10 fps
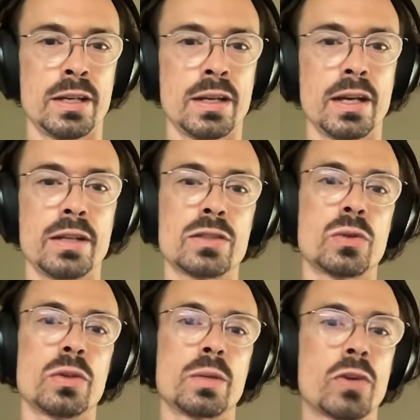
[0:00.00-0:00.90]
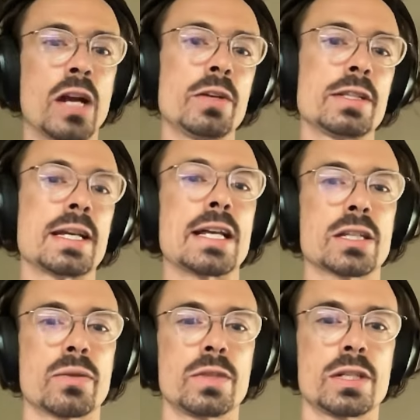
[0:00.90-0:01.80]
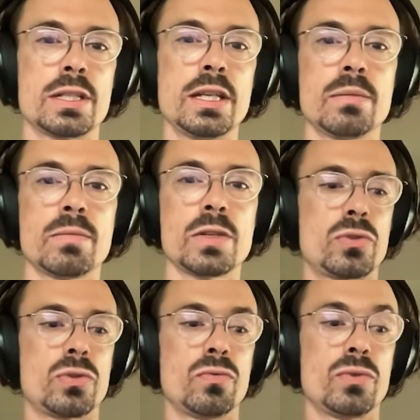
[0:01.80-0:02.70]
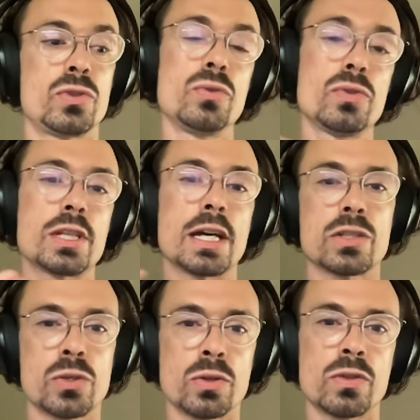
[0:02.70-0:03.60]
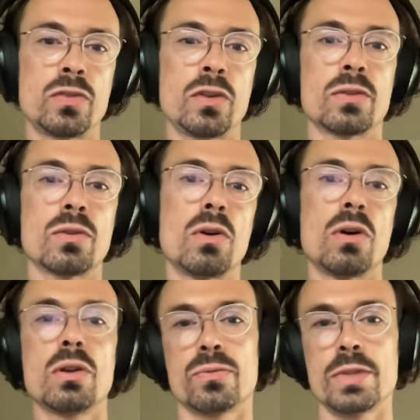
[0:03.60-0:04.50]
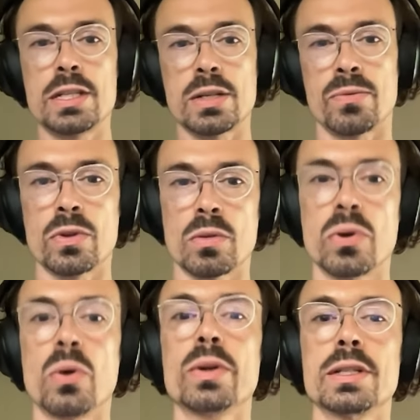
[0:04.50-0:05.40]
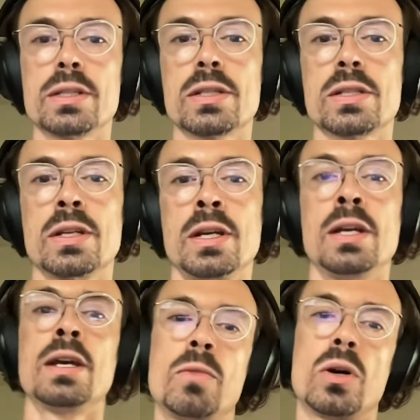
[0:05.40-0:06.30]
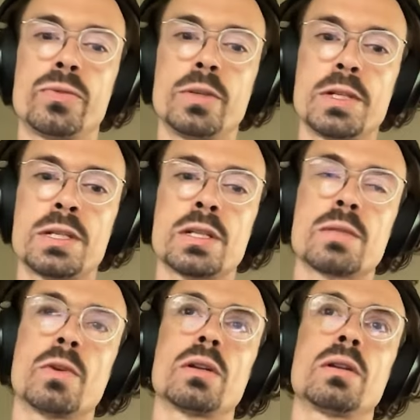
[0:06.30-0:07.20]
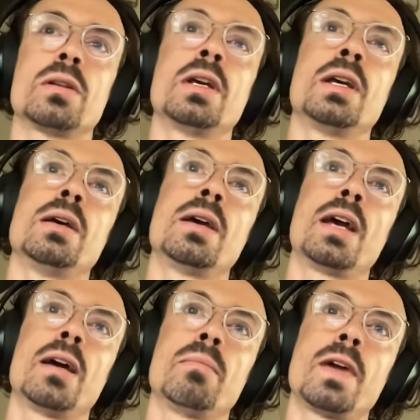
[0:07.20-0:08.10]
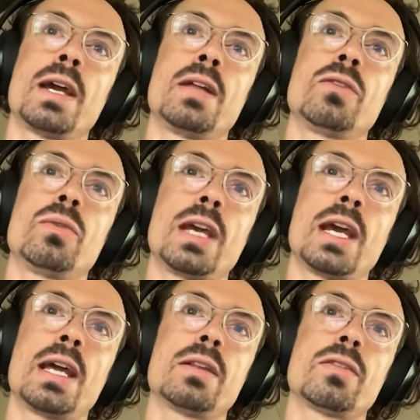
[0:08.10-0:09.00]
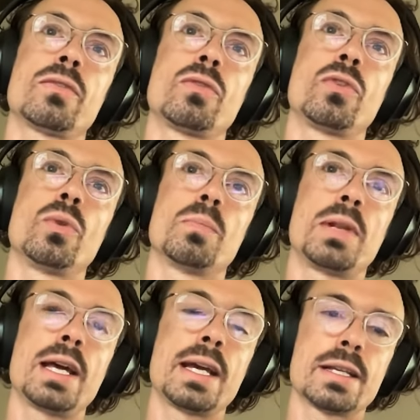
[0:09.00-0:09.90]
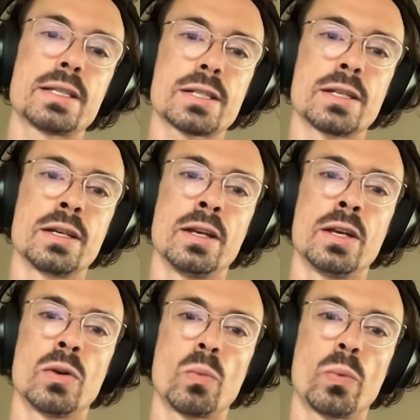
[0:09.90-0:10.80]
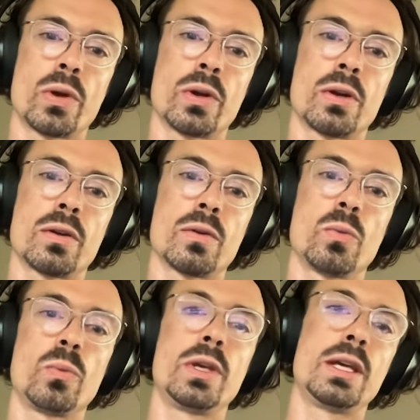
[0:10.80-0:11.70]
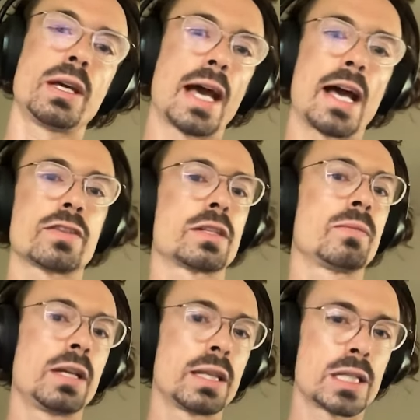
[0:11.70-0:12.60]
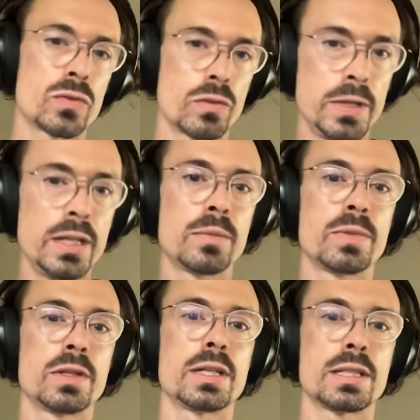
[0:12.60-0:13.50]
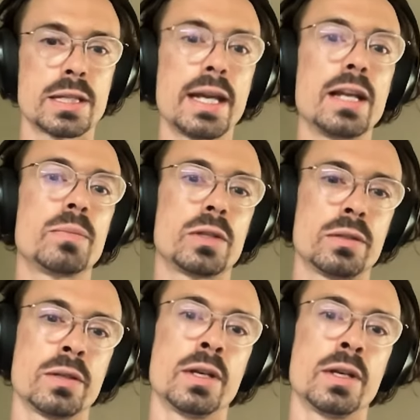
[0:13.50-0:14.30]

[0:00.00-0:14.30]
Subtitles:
And so the primary task of this team is to reduce the uncertainty on all of these different components of the business model and to get it to a place where we have something that's repeatable and scalable